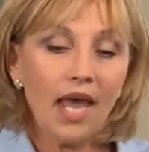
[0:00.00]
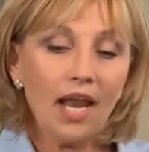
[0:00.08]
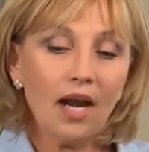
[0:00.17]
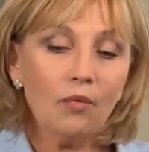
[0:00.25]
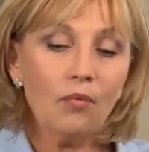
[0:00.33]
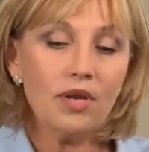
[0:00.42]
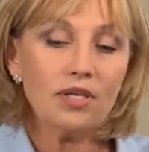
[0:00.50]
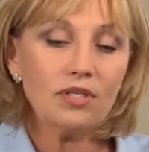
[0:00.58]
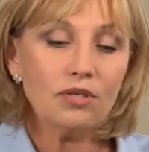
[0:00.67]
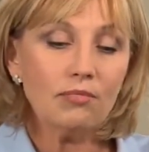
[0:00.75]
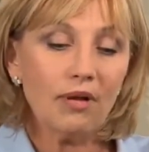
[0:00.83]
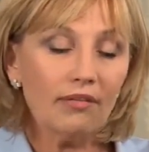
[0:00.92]
And I went
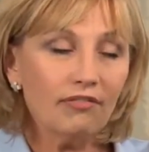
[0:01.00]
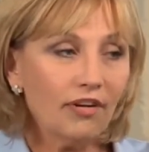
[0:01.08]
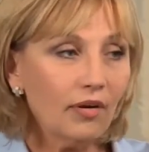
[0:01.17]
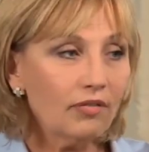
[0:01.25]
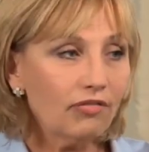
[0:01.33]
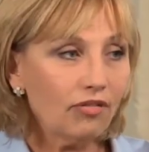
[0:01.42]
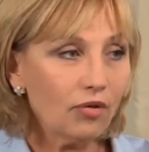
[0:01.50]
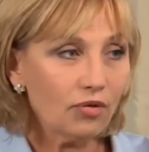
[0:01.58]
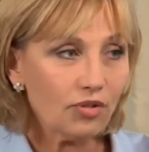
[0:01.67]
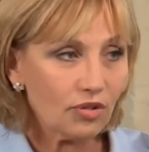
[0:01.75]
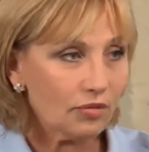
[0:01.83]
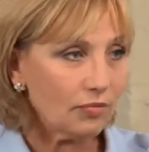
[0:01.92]
to my very
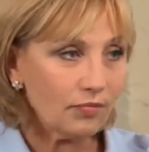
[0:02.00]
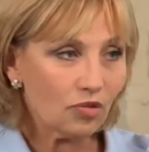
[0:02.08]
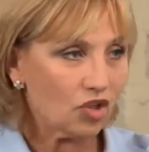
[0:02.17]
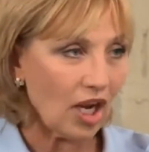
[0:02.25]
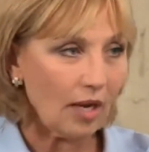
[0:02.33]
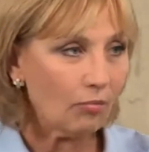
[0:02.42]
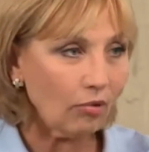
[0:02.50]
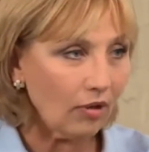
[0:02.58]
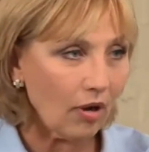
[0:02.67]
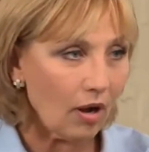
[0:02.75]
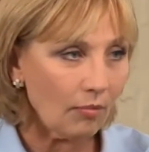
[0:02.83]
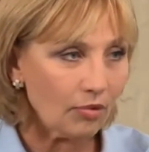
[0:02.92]
first Chamber
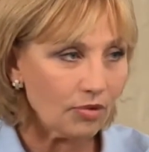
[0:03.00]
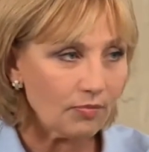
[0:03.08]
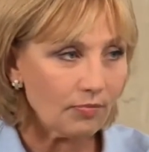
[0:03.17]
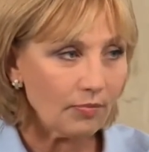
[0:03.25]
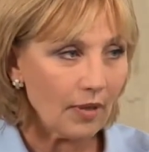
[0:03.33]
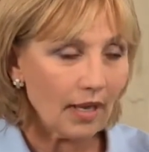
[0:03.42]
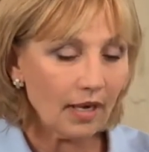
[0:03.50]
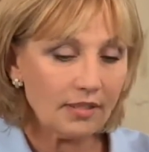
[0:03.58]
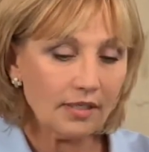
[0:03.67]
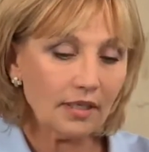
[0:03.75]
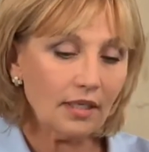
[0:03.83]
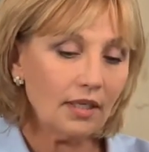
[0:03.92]
of Commerce and I
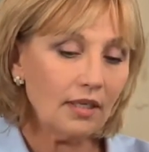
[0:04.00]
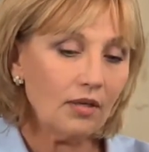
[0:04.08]
said,